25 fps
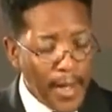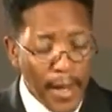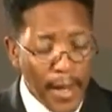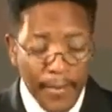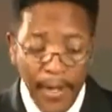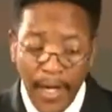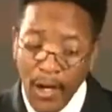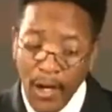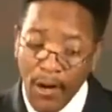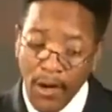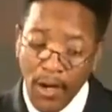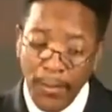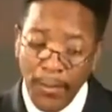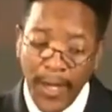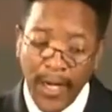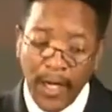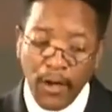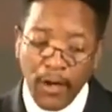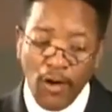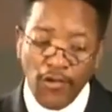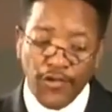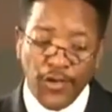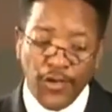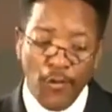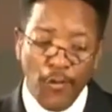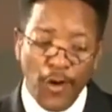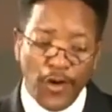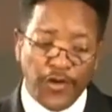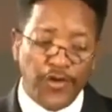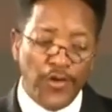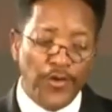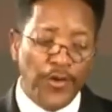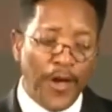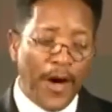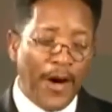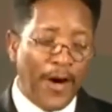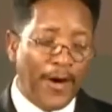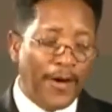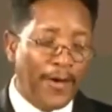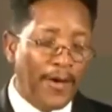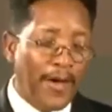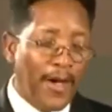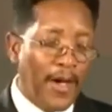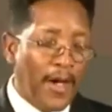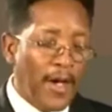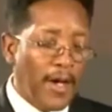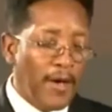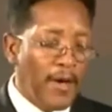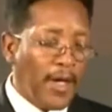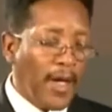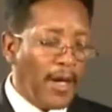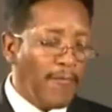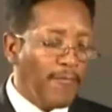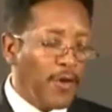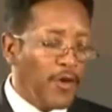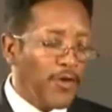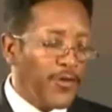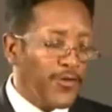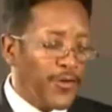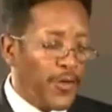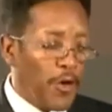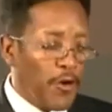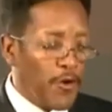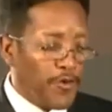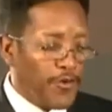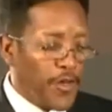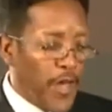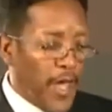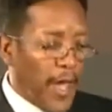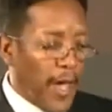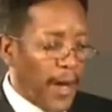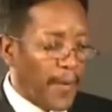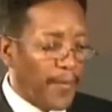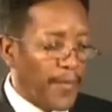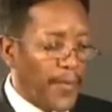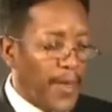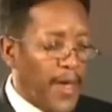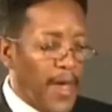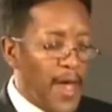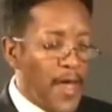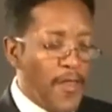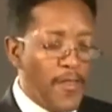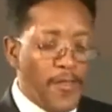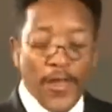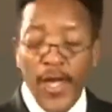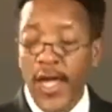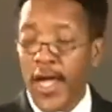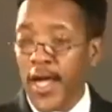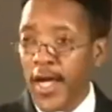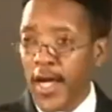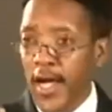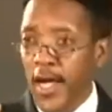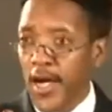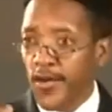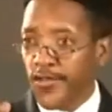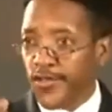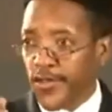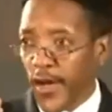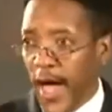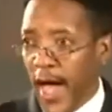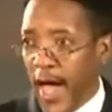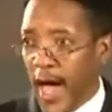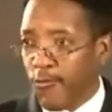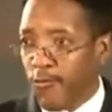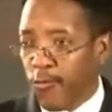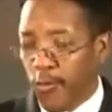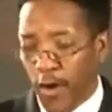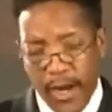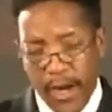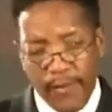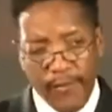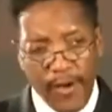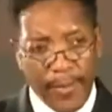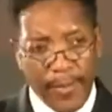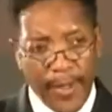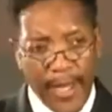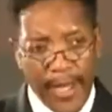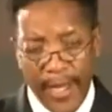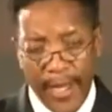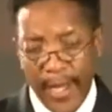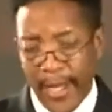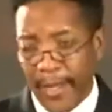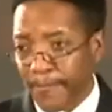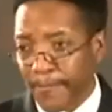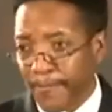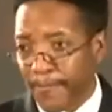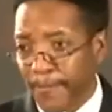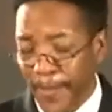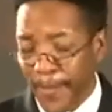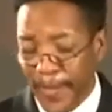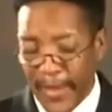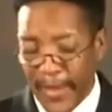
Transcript: Let me go a little bit closer with you though. Look at verse 13. These have what, everybody?